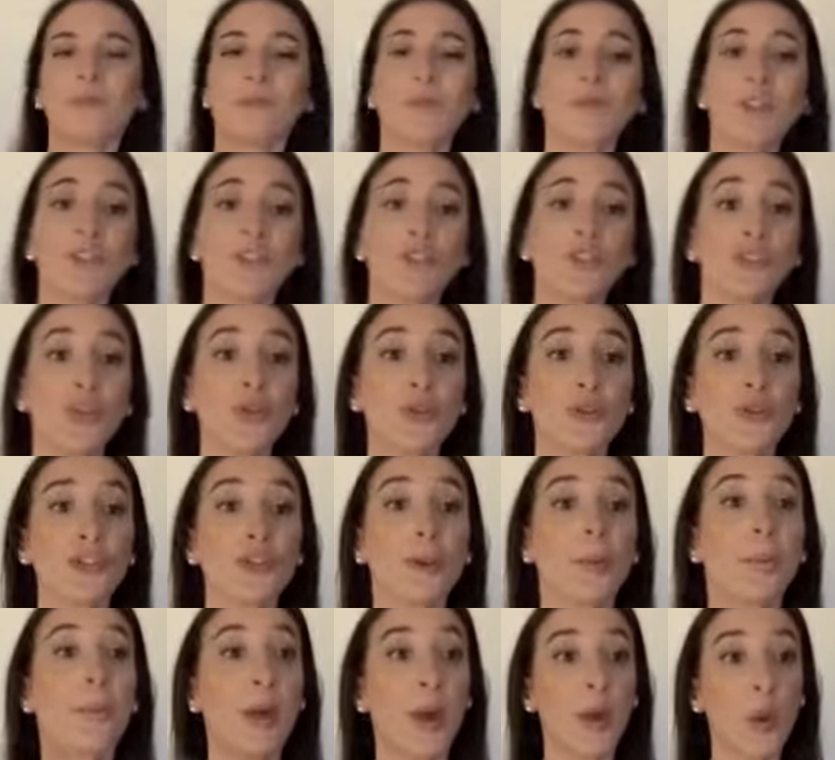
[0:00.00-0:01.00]
So there's
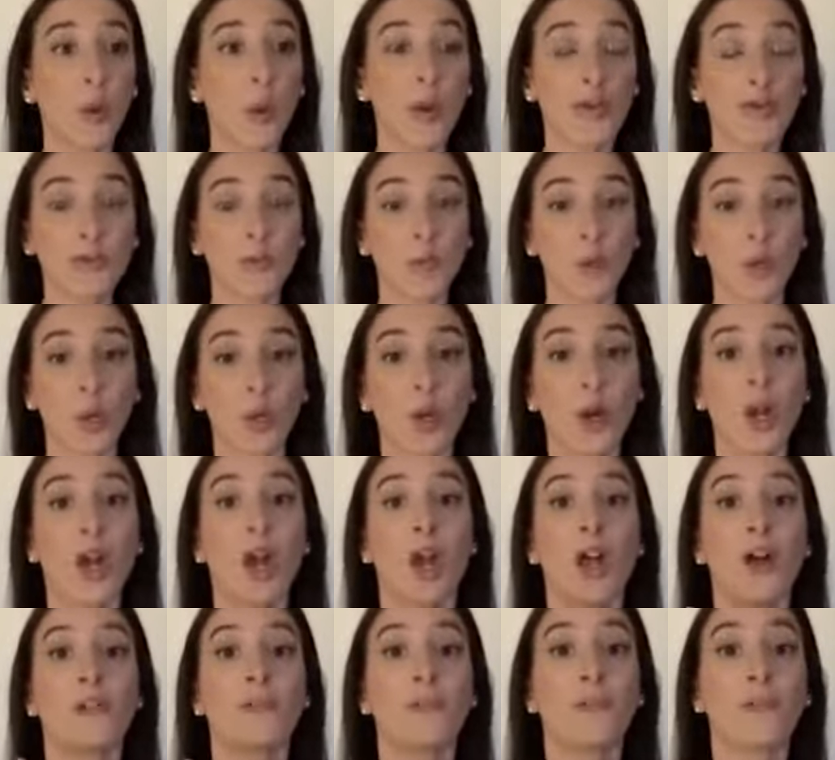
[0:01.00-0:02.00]
microwavable
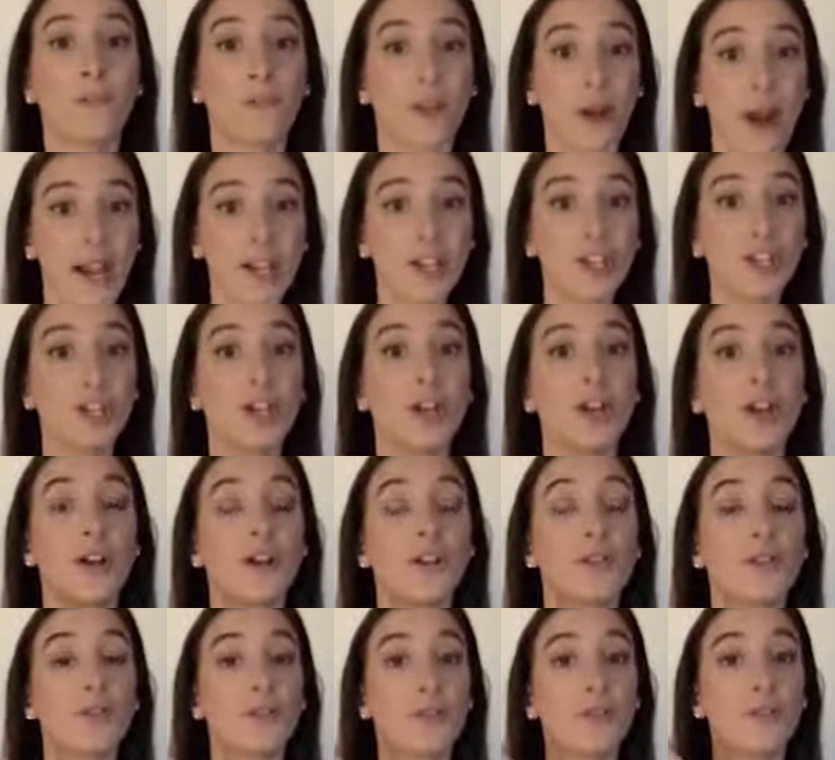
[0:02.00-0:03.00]
fresh
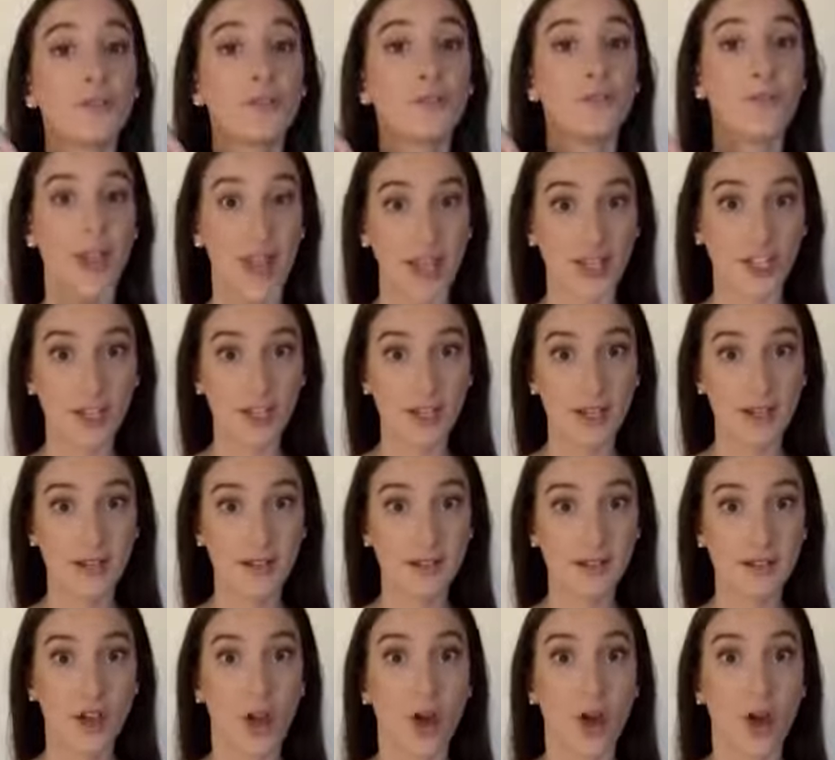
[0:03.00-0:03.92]
veggies,